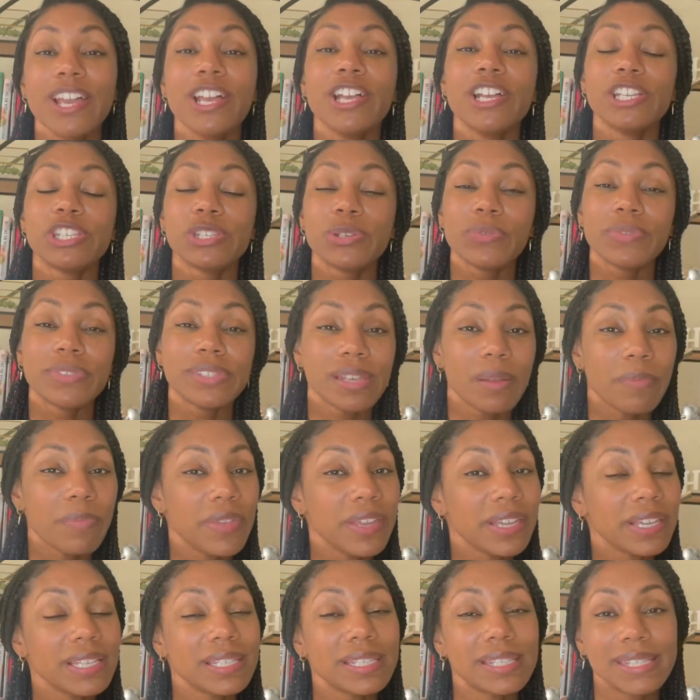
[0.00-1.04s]
So if something
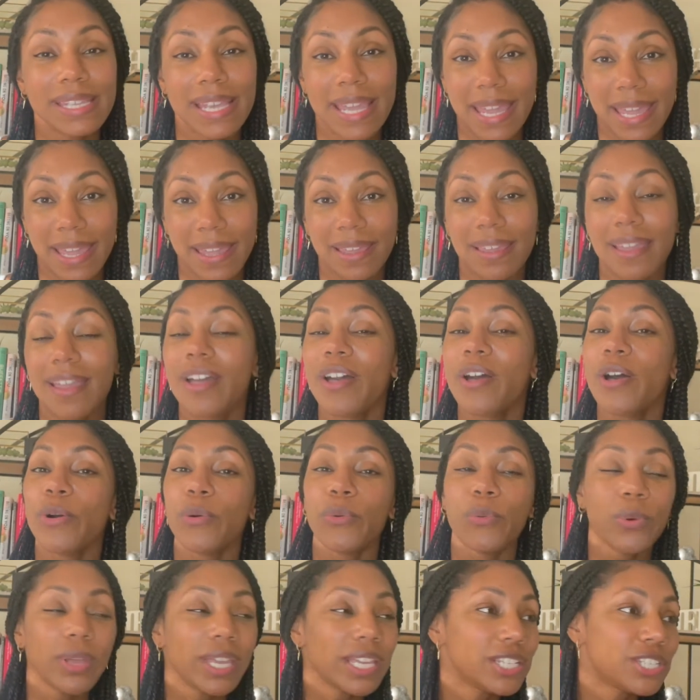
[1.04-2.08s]
is saying,
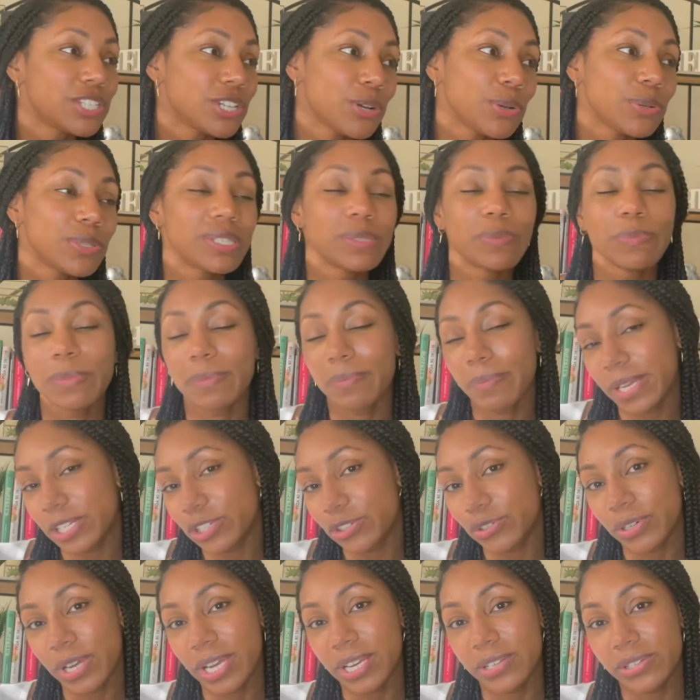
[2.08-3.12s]
we dose
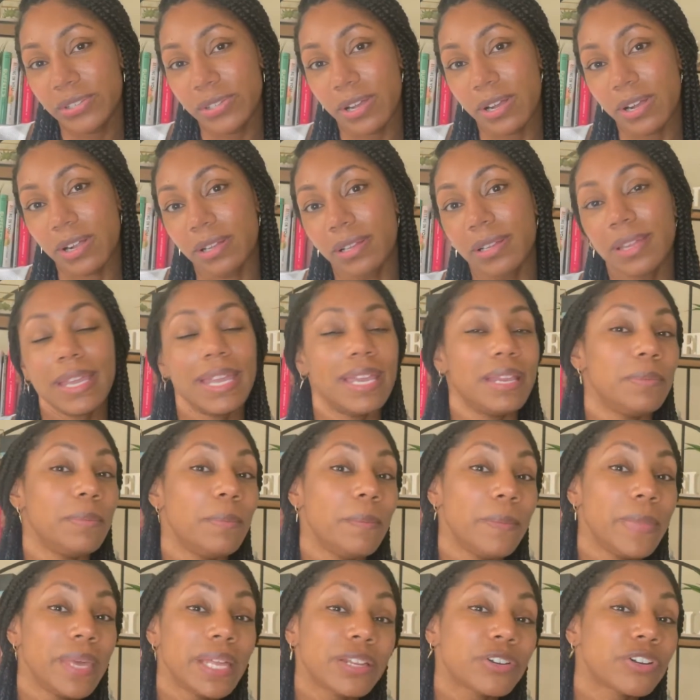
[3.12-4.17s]
metronidazole in
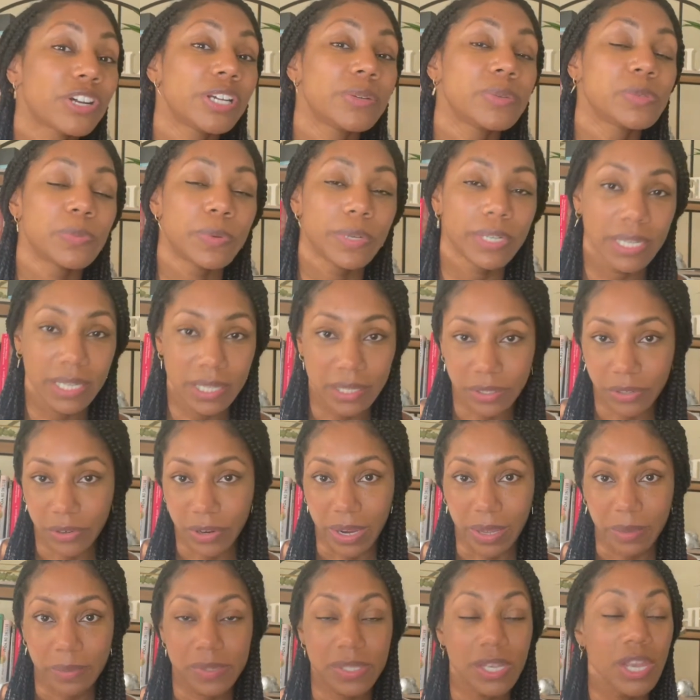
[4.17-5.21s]
milligrams per
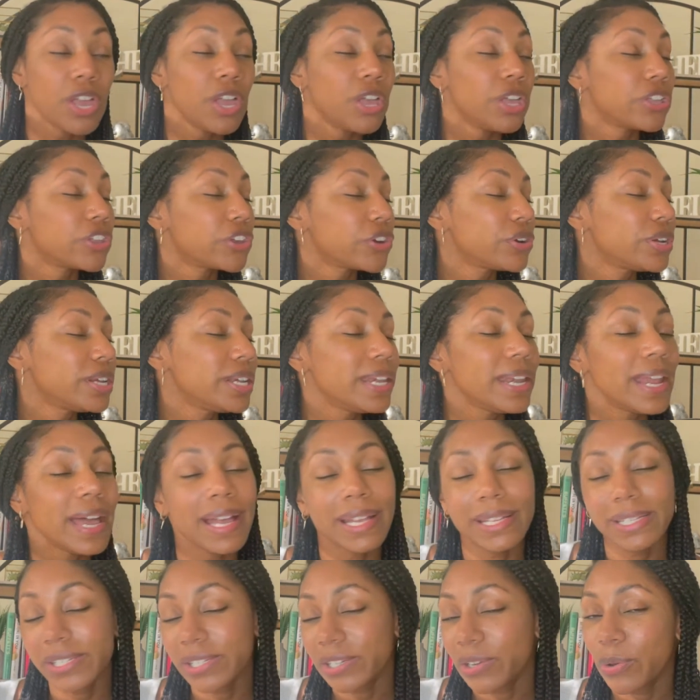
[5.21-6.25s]
kilograms, you're
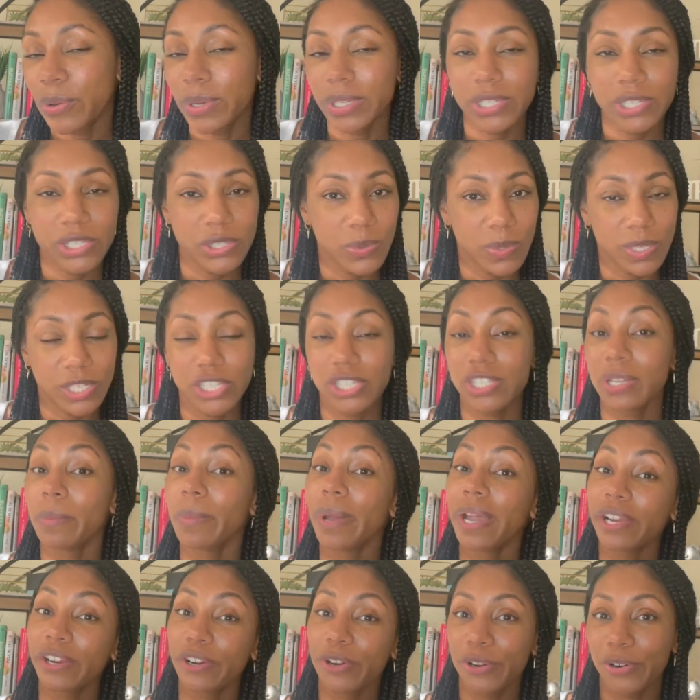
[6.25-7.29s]
not going to switch to
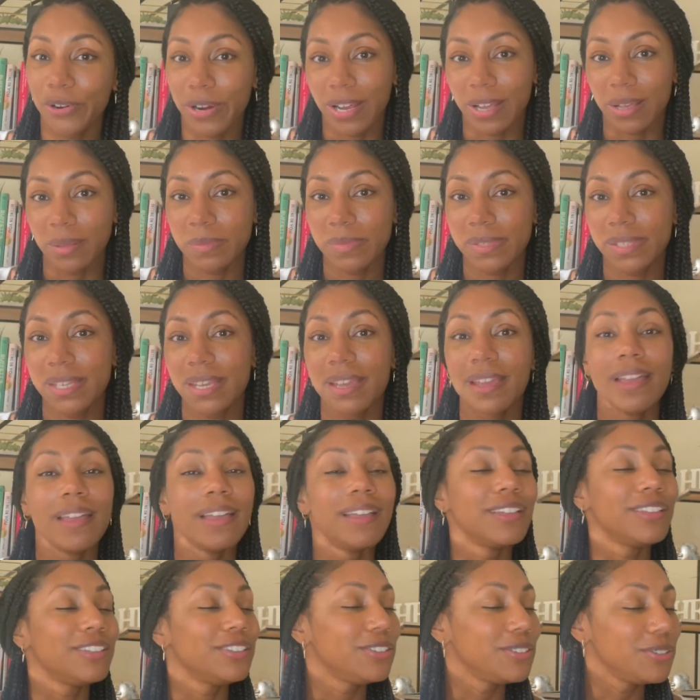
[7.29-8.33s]
micrograms.
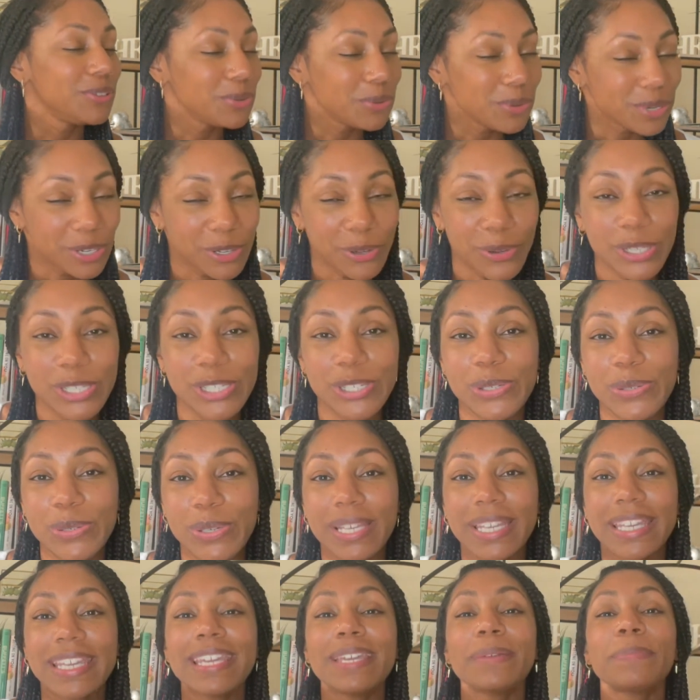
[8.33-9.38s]
You are going to
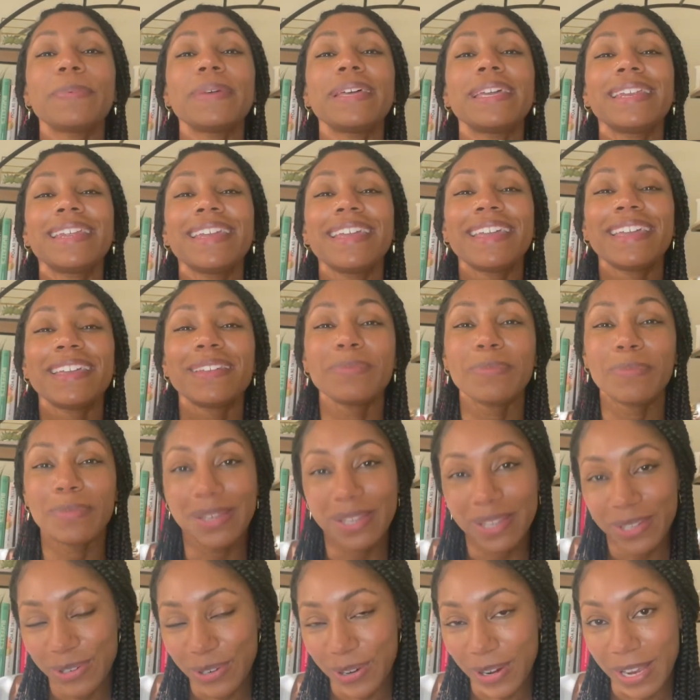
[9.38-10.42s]
keep it in
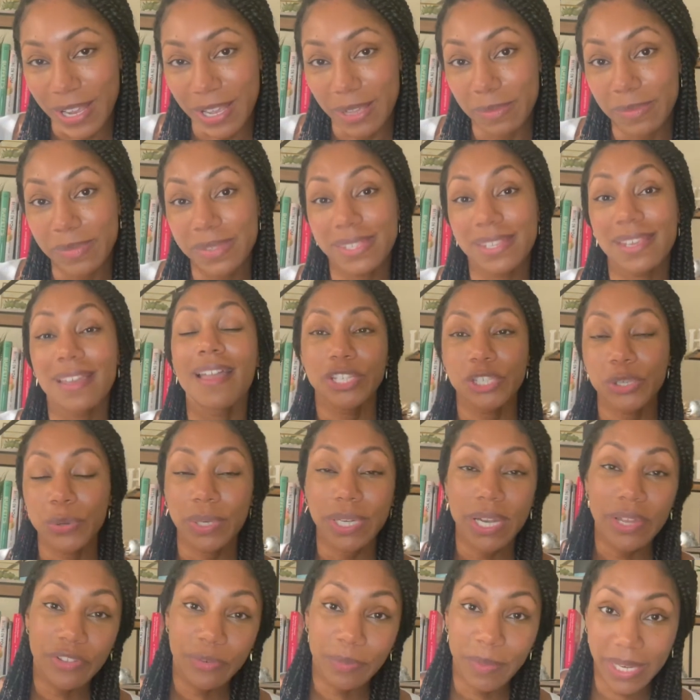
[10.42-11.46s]
milligrams. So
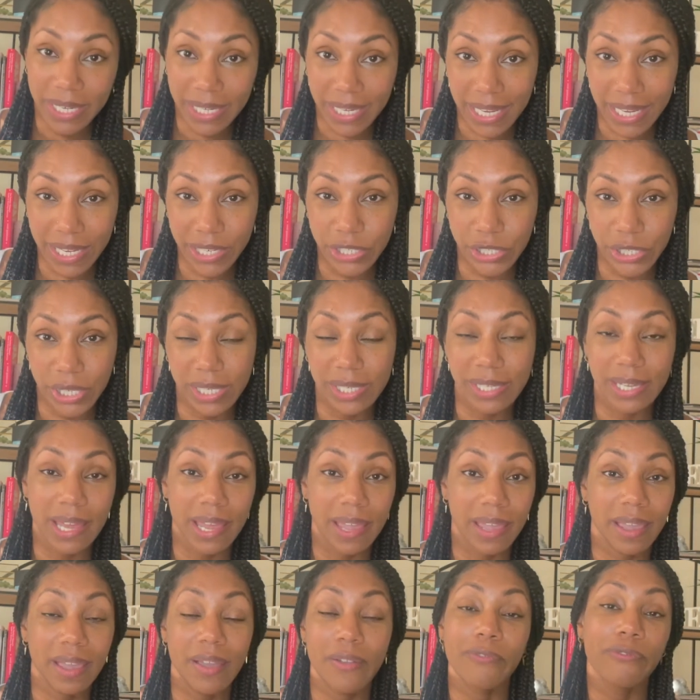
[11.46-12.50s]
another medication
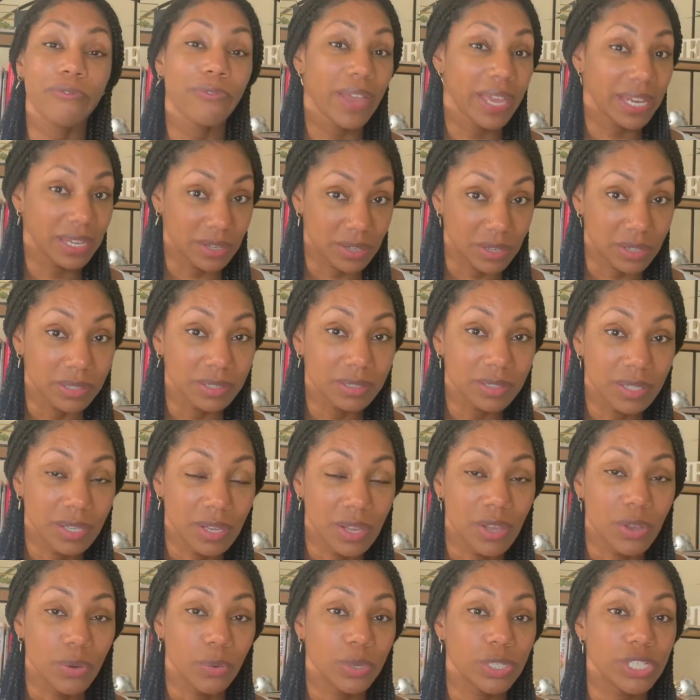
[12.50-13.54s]
like fentanyl,
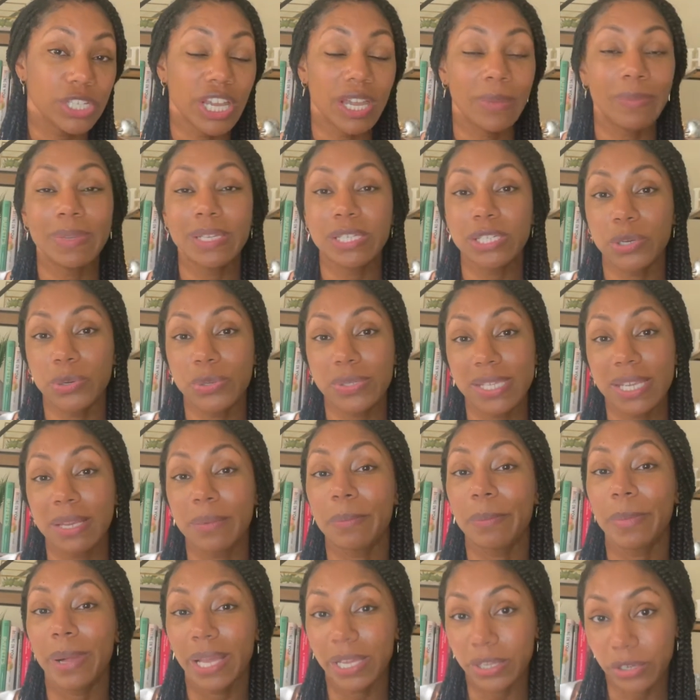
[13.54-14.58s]
which can be dosed in
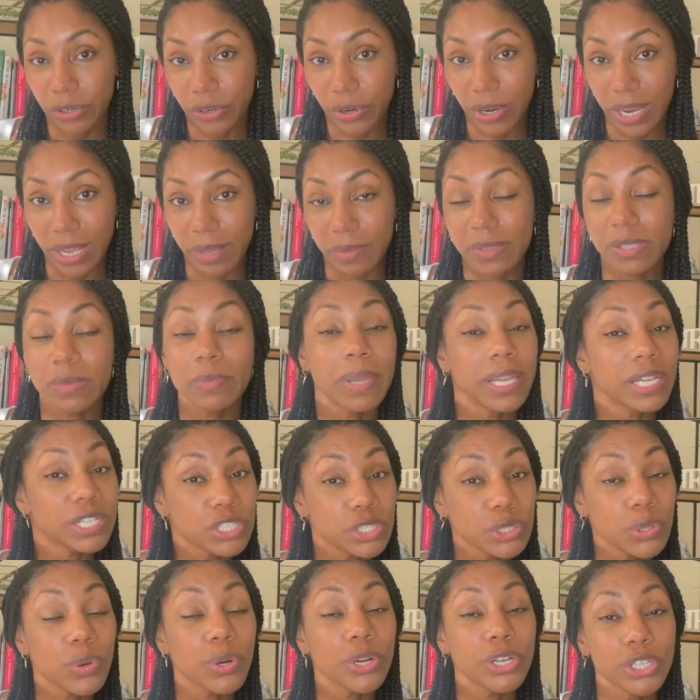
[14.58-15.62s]
micrograms, make
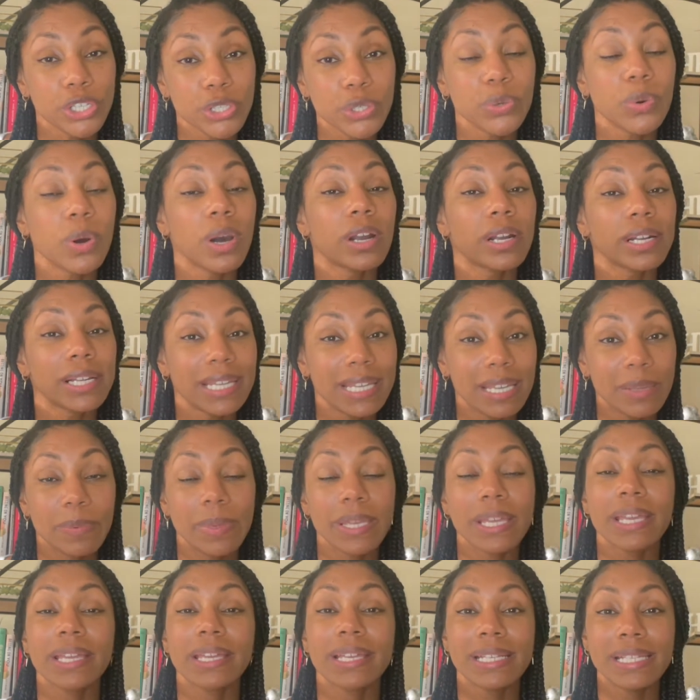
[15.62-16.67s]
sure you are keeping
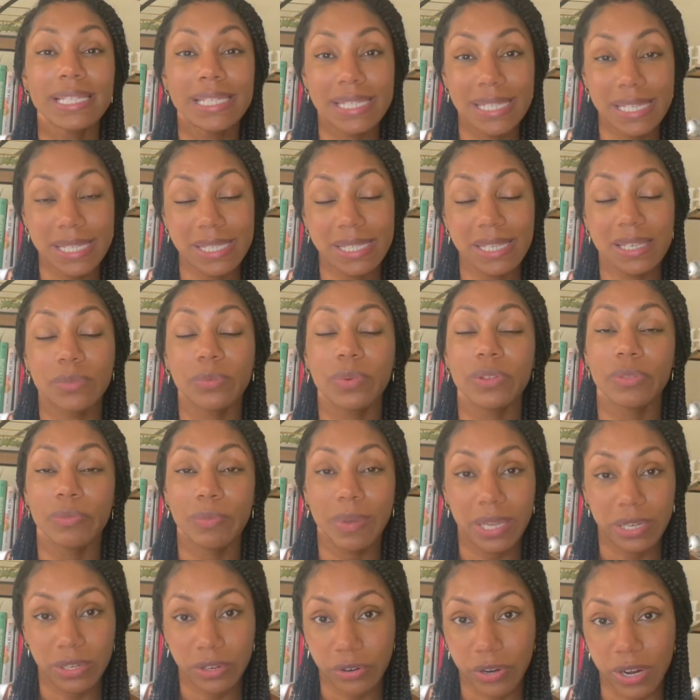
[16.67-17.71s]
it consistent with
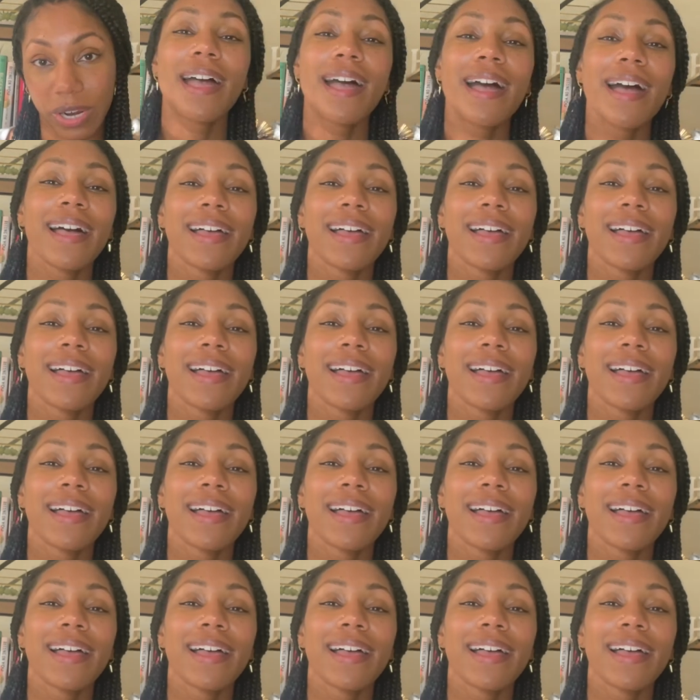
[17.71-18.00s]
micrograms.